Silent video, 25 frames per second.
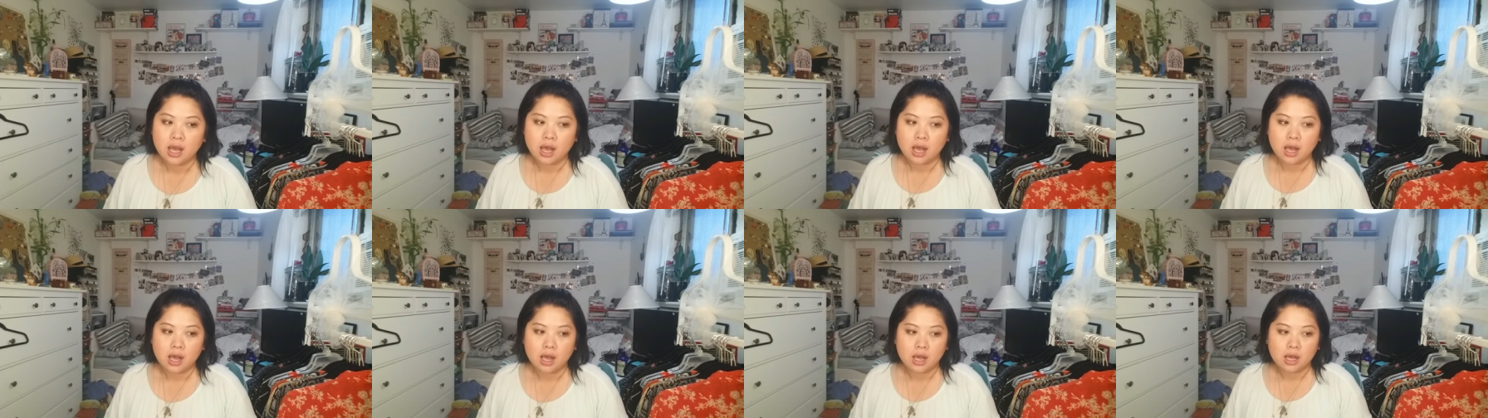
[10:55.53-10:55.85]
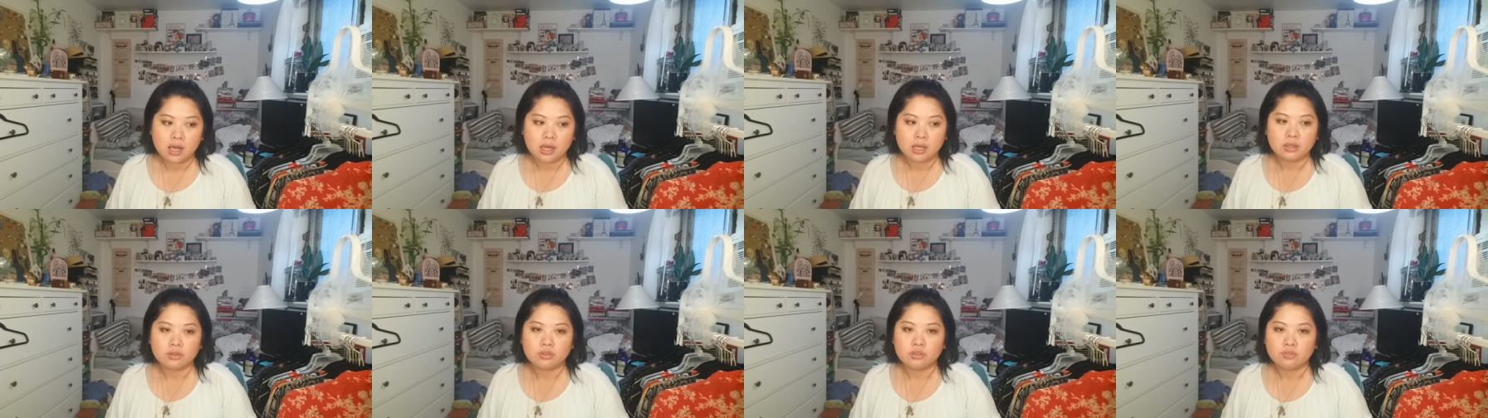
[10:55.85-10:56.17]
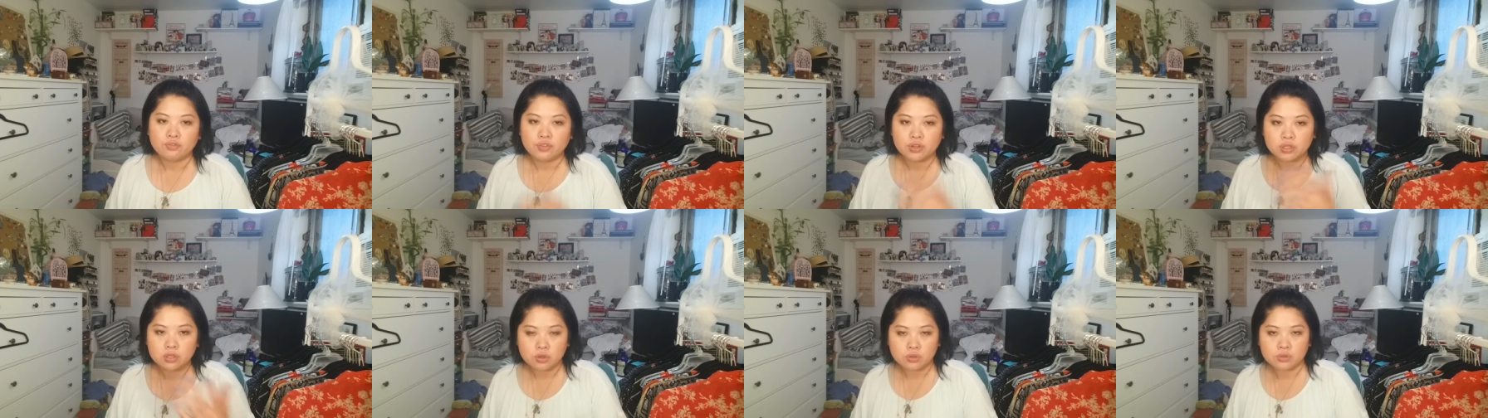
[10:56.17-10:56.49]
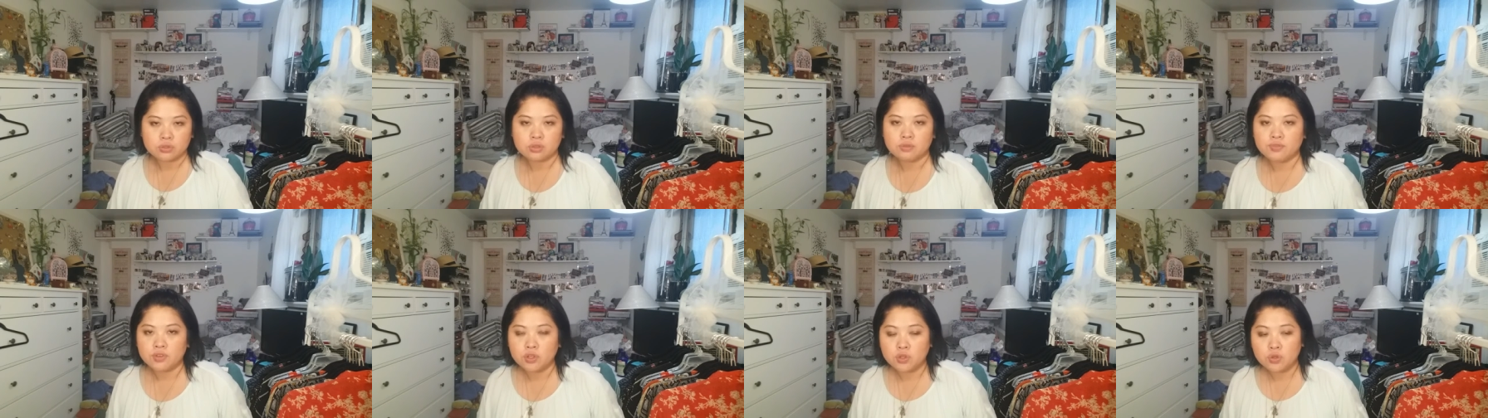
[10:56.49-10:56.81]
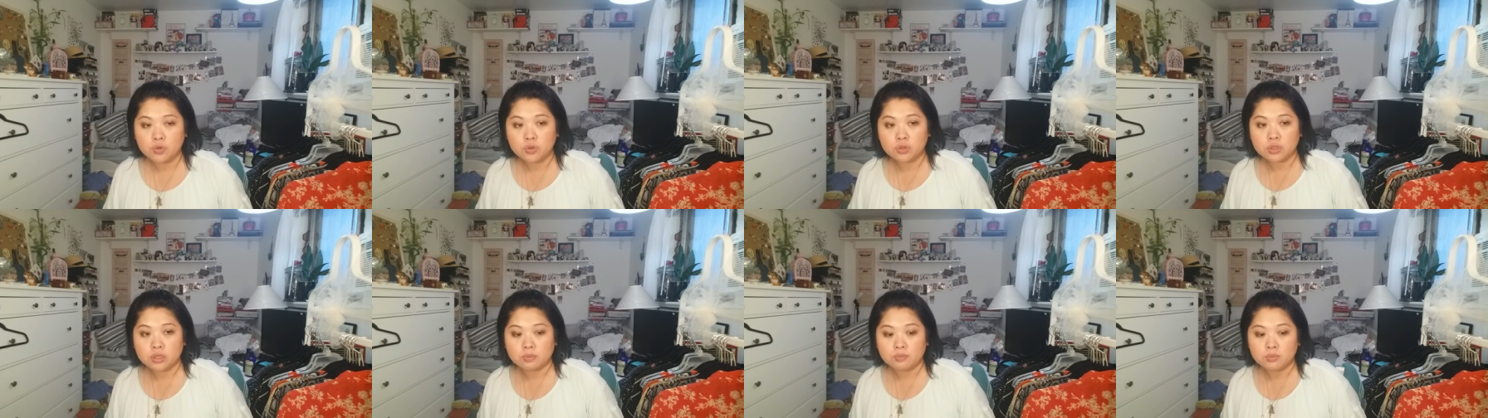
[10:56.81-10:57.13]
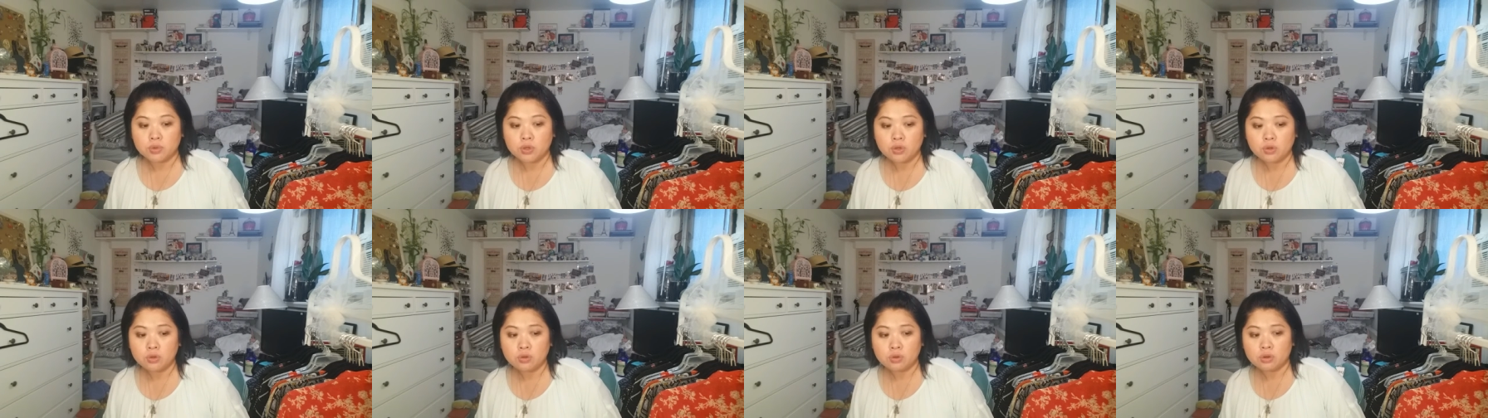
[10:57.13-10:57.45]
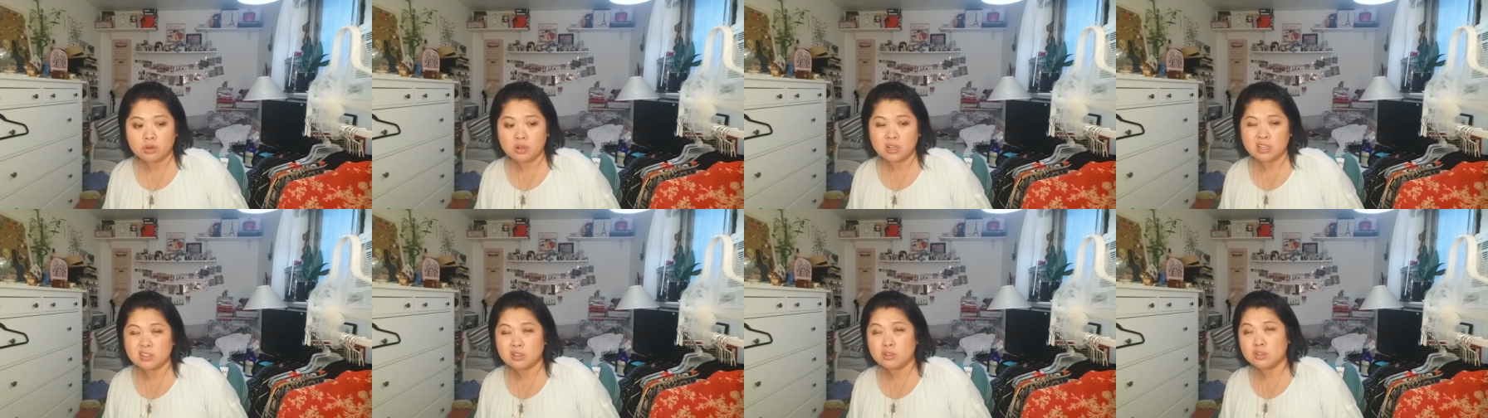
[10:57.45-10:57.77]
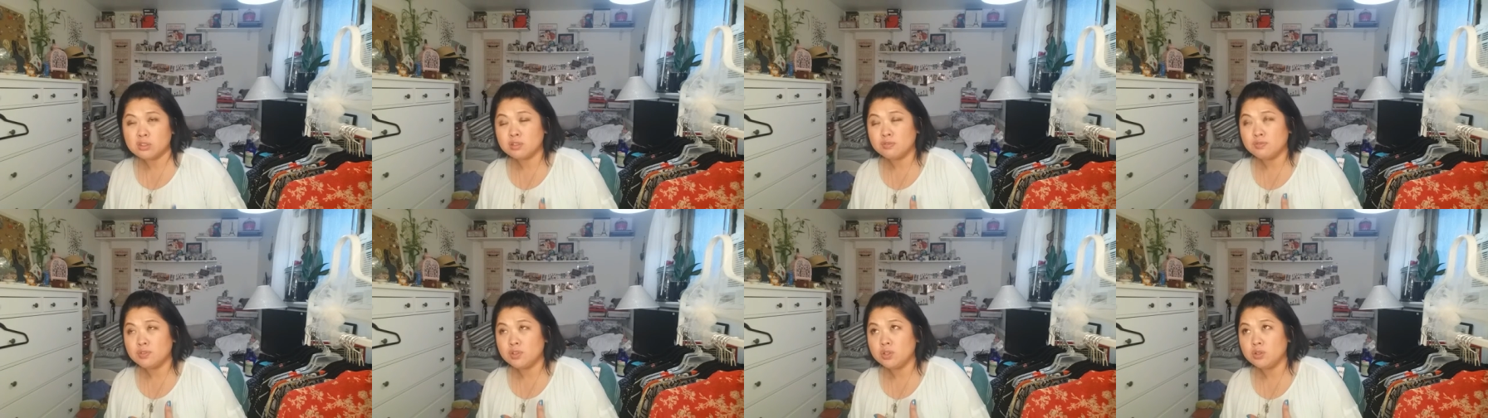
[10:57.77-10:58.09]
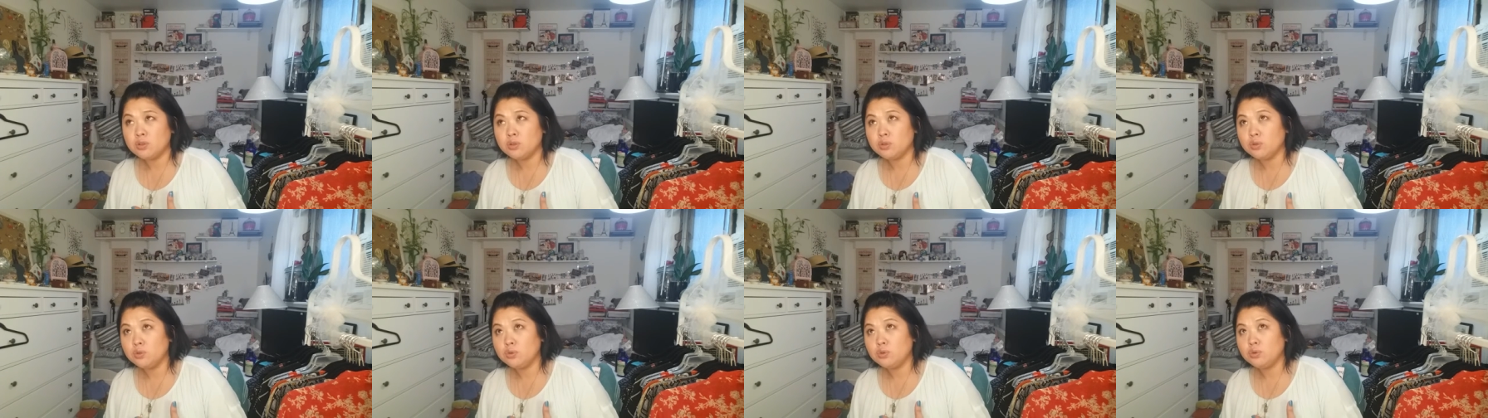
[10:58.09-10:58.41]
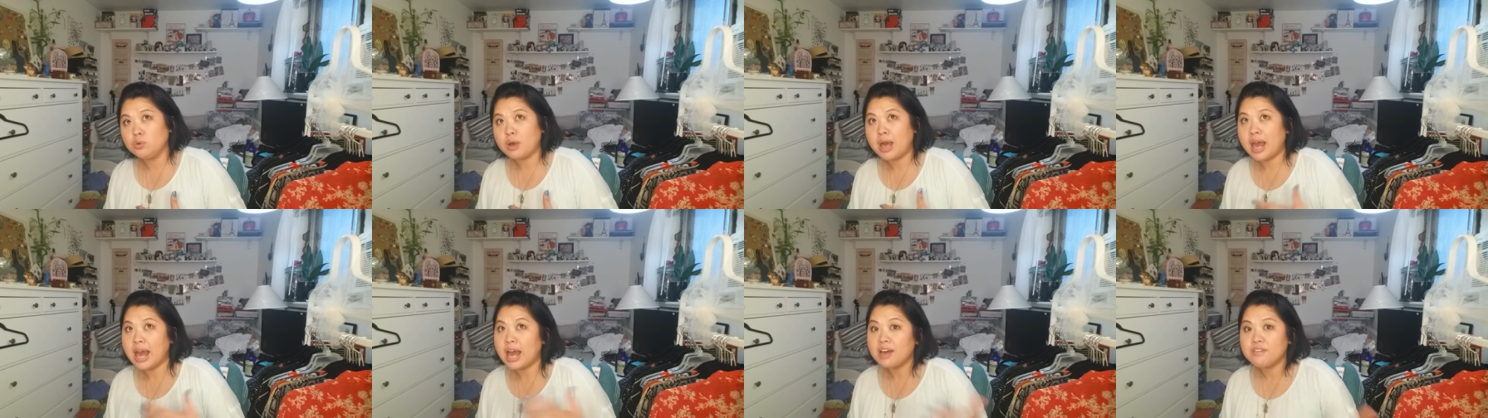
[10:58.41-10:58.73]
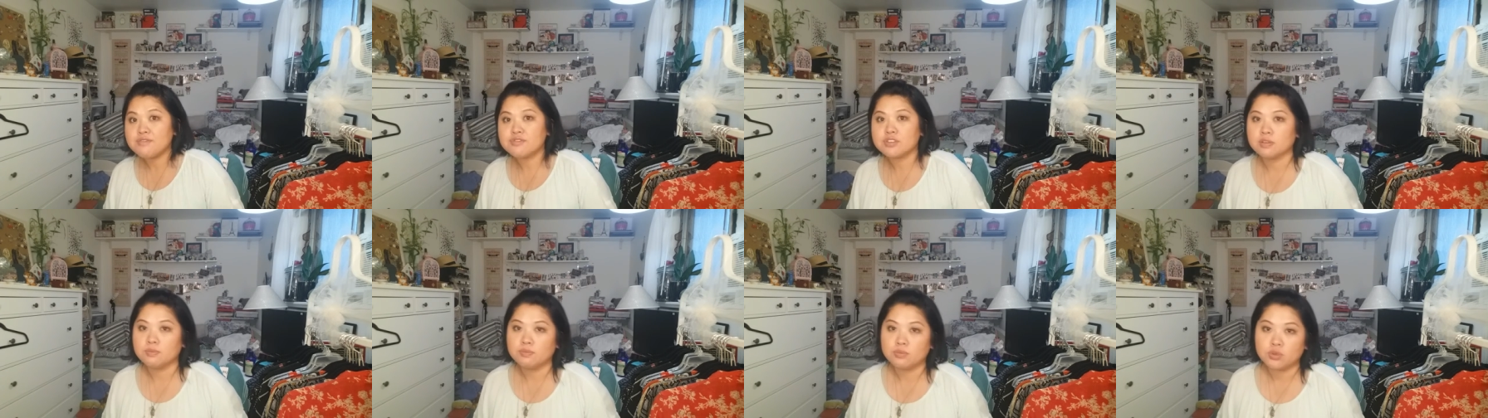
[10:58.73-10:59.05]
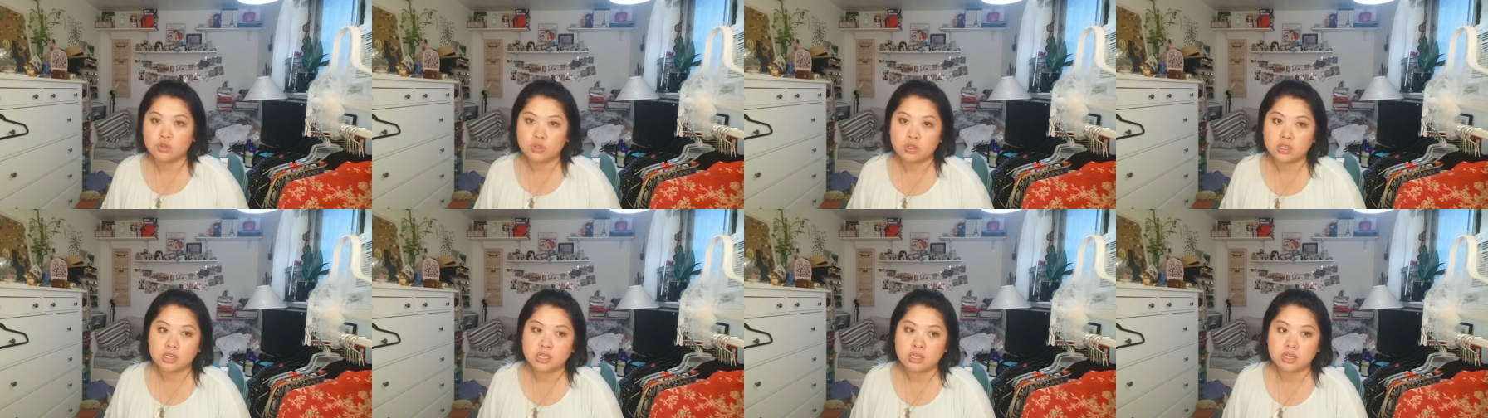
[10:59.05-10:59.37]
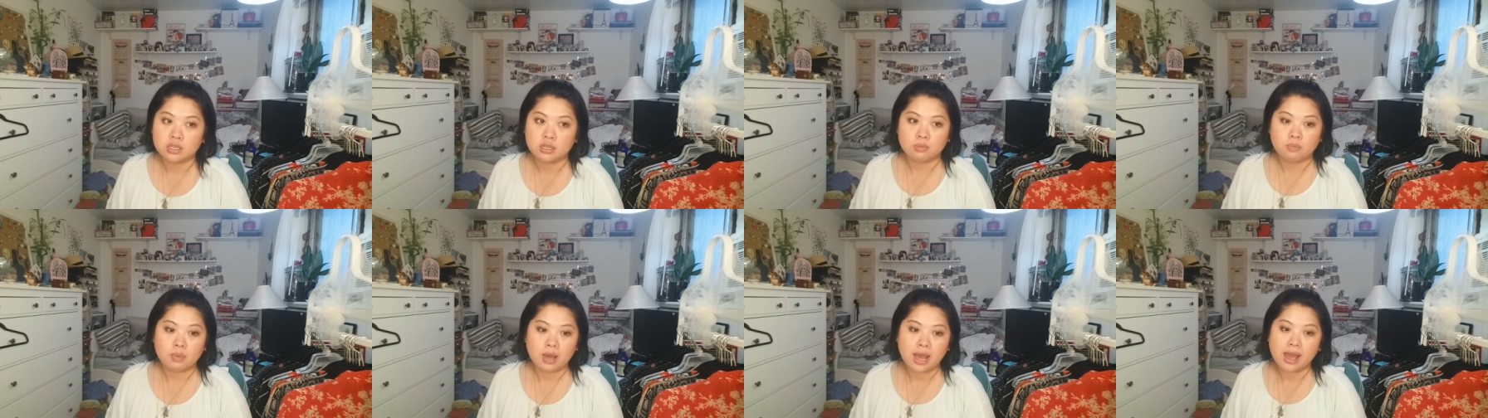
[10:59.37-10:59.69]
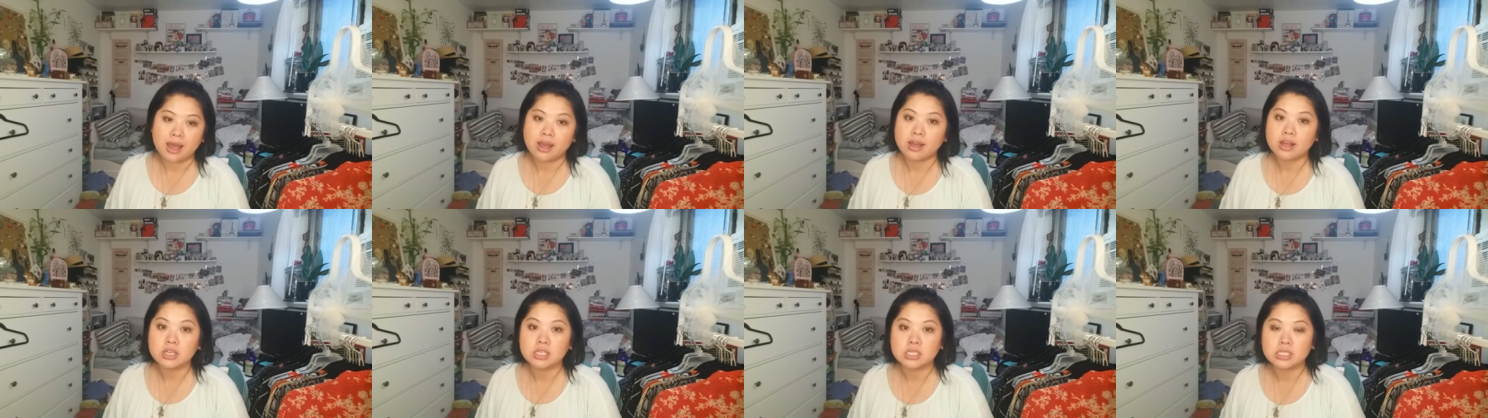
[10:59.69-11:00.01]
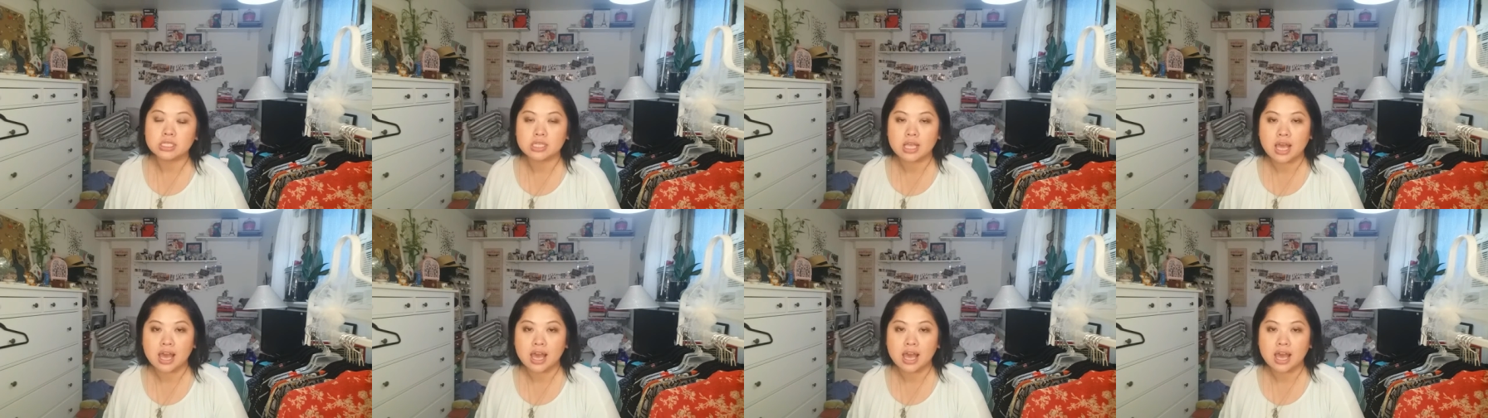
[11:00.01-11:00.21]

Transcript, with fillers: uh, for those of you who commute or those of you who have commuted in the past,